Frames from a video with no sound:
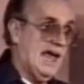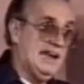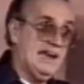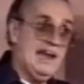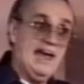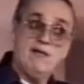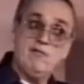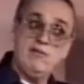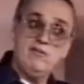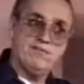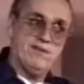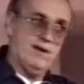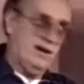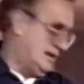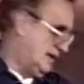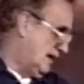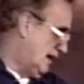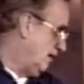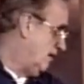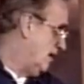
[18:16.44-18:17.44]
And now we
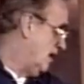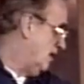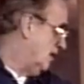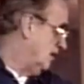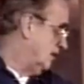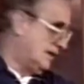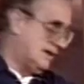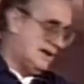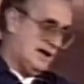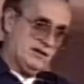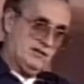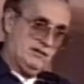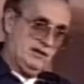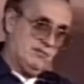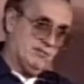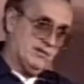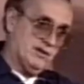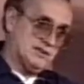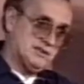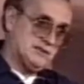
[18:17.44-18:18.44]
find out that not
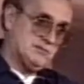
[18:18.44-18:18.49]
only were